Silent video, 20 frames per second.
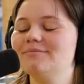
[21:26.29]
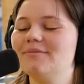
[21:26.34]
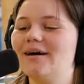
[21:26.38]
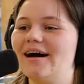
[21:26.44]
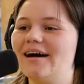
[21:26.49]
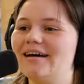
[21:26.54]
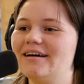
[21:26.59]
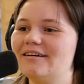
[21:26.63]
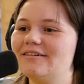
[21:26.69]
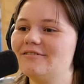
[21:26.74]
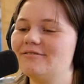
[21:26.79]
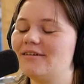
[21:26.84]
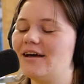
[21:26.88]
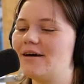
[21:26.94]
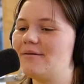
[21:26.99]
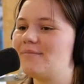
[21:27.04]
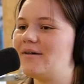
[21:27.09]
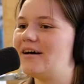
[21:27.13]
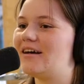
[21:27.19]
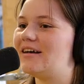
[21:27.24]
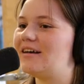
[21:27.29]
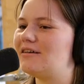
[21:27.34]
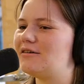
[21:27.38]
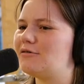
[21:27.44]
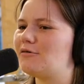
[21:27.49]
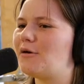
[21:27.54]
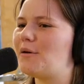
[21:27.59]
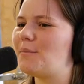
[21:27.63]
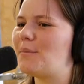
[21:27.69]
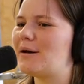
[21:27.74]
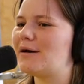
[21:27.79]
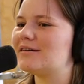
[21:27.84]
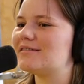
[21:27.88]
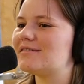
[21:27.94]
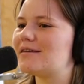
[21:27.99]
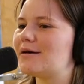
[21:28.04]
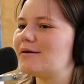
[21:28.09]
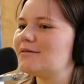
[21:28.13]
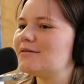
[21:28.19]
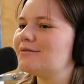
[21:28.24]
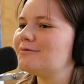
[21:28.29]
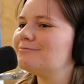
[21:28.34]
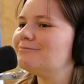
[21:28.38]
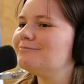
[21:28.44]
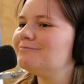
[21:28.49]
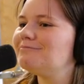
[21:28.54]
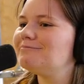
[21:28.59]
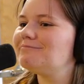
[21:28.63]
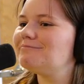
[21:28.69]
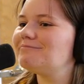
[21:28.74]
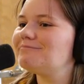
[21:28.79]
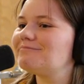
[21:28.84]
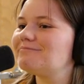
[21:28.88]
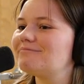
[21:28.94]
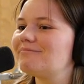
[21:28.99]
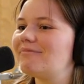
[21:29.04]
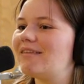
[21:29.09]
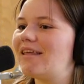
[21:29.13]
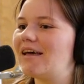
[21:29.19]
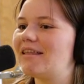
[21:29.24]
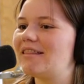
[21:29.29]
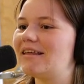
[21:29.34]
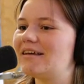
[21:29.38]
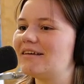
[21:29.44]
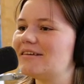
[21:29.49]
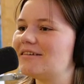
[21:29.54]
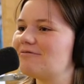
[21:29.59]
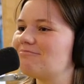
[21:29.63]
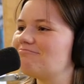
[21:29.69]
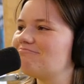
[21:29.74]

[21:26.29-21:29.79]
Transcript: my at my grandparents' house, I think.